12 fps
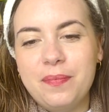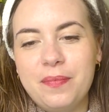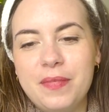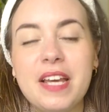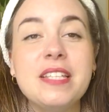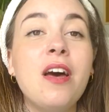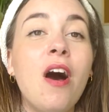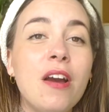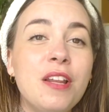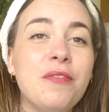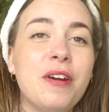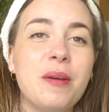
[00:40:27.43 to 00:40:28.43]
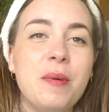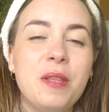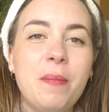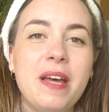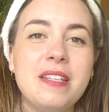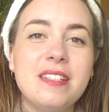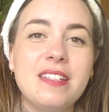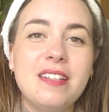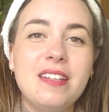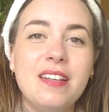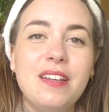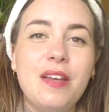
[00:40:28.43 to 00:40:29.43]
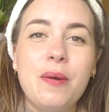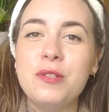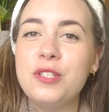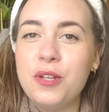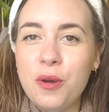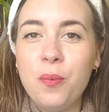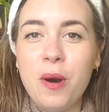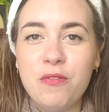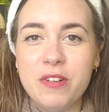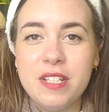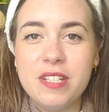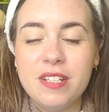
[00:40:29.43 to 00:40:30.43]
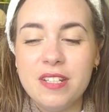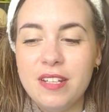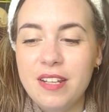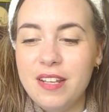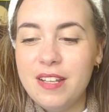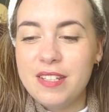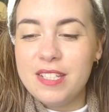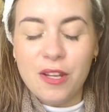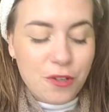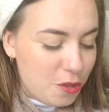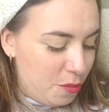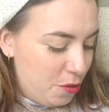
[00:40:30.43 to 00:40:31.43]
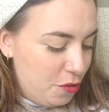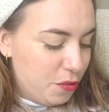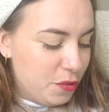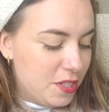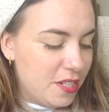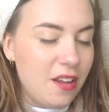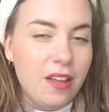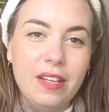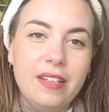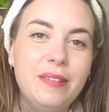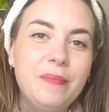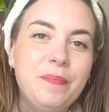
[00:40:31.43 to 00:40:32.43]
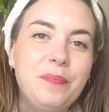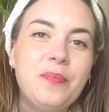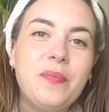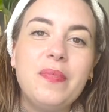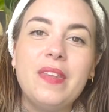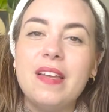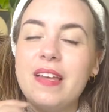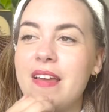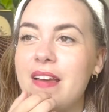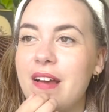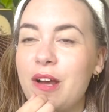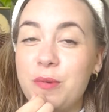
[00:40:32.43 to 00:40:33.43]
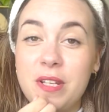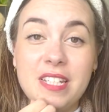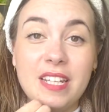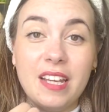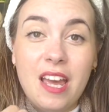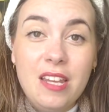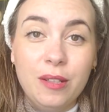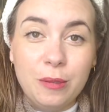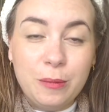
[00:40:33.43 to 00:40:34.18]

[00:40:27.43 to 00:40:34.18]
Yes, highly recommend the pattern. It was so well written. Such a beautiful design. I would knit it again.